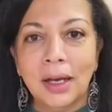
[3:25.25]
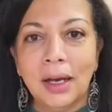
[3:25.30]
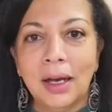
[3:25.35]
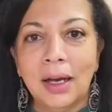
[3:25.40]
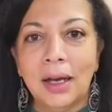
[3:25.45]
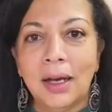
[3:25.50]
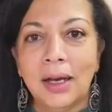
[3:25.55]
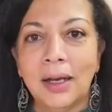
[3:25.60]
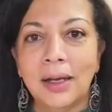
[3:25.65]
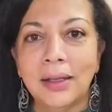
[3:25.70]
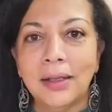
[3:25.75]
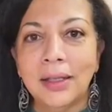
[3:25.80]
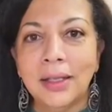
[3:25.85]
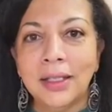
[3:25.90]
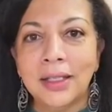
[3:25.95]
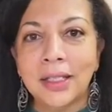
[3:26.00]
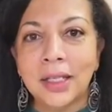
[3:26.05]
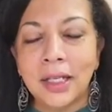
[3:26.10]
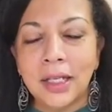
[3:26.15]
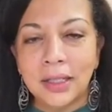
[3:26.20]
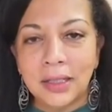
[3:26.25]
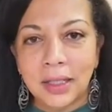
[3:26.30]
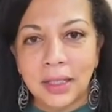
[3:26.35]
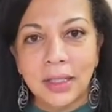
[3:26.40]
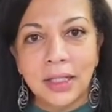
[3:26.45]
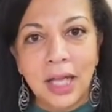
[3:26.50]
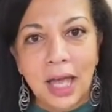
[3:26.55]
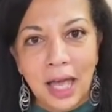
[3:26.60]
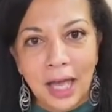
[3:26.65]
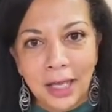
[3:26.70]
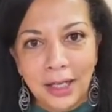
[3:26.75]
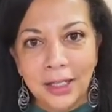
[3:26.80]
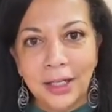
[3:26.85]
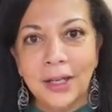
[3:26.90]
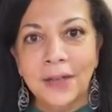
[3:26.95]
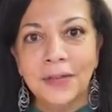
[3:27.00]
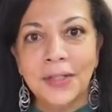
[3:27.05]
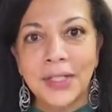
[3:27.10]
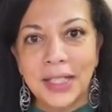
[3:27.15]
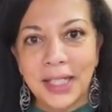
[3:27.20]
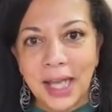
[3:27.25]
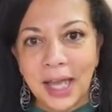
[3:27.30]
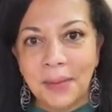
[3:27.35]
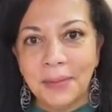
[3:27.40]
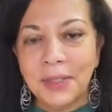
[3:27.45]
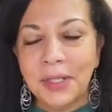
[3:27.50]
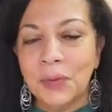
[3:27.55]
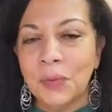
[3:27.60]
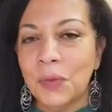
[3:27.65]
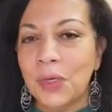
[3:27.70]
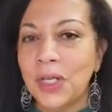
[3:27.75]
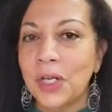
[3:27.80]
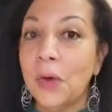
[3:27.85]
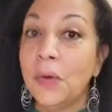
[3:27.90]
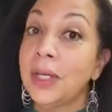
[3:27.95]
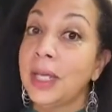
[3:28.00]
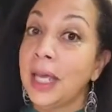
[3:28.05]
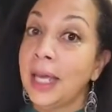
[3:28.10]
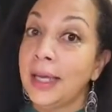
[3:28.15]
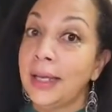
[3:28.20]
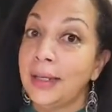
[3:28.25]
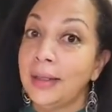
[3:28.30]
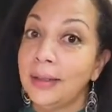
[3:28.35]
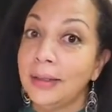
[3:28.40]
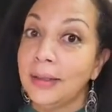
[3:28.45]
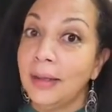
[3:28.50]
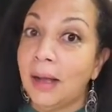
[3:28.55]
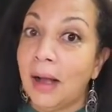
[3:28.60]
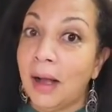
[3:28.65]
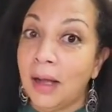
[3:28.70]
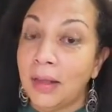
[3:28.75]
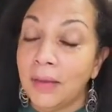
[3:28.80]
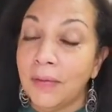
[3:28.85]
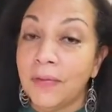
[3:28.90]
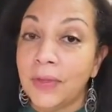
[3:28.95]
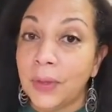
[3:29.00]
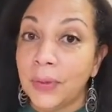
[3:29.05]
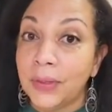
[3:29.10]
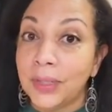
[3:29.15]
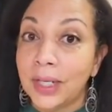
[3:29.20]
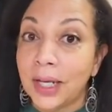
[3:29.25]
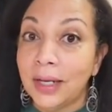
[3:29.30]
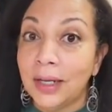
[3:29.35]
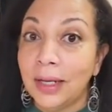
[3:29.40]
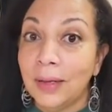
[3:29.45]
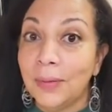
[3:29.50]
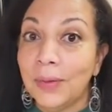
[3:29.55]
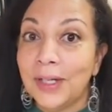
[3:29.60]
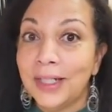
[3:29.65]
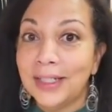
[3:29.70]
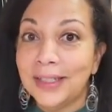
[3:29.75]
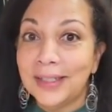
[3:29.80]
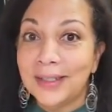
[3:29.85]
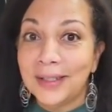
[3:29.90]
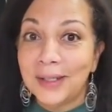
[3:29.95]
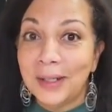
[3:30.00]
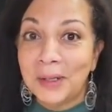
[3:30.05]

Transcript: it's a lot of steps, and we don't get all of those done at once.